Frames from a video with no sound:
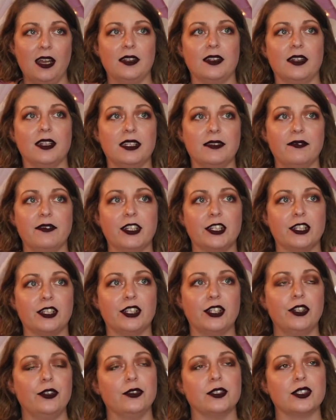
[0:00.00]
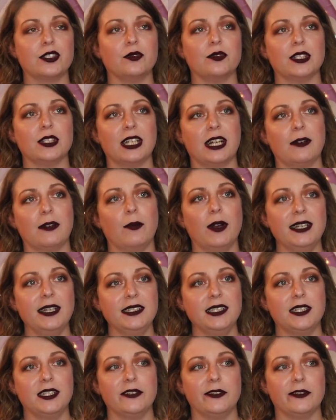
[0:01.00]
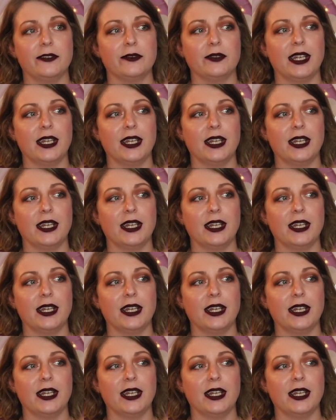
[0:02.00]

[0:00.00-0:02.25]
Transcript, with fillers: the Division two school that I went to,